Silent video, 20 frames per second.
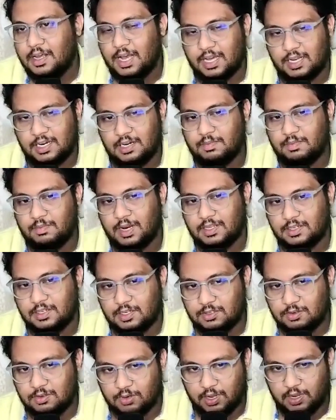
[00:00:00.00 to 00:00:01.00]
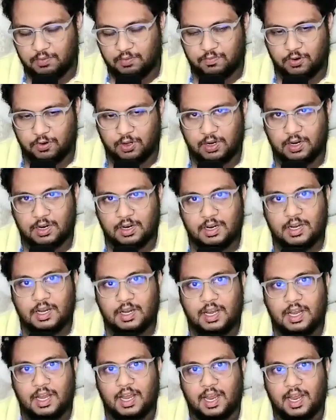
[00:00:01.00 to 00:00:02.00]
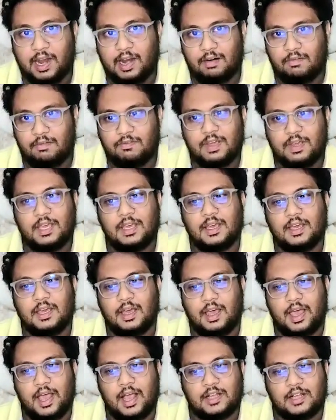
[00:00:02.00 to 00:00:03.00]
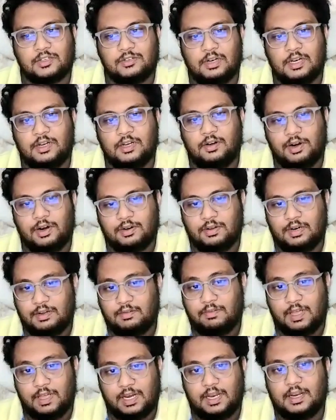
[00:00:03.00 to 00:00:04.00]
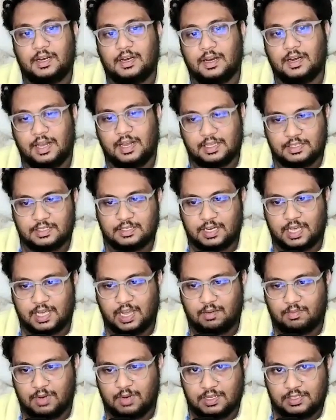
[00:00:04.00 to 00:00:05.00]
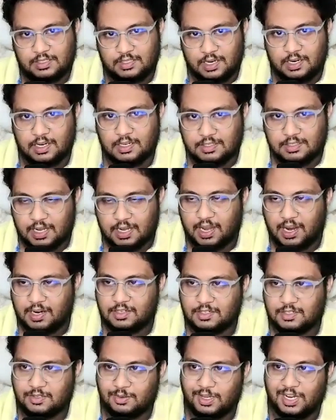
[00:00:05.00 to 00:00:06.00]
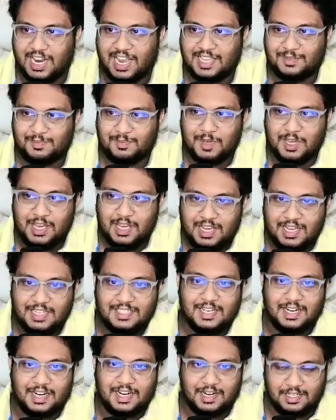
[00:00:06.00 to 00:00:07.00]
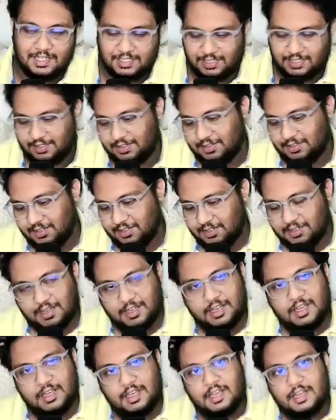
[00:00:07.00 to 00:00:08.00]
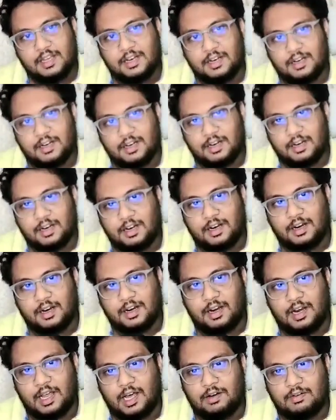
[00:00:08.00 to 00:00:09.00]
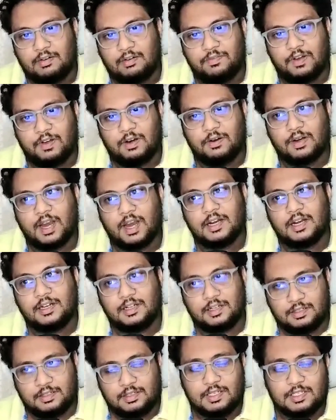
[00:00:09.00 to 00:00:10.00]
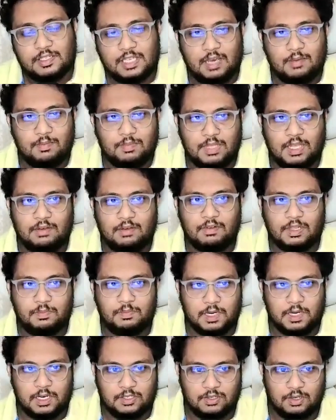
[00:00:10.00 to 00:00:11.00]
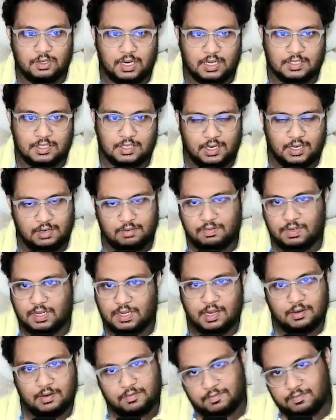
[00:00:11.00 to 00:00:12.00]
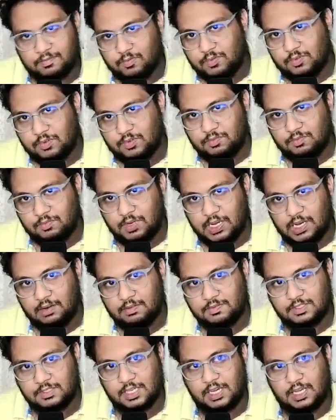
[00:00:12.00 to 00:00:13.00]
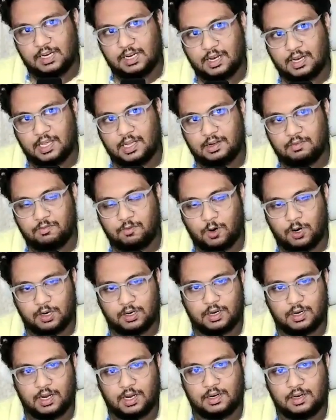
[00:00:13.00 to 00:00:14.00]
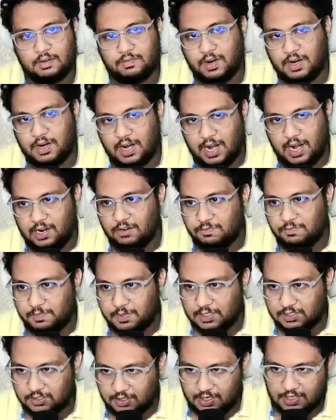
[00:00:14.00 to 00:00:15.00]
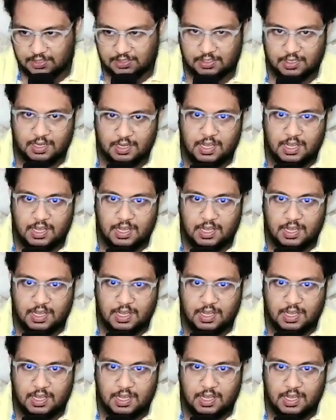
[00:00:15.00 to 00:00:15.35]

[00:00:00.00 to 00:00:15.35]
hiring manager is looking for. And we actually got only very less time, that is 30 seconds, to grasp his attention. Now if we look at the same thing with personas, right, we have seen like what are different kind of personas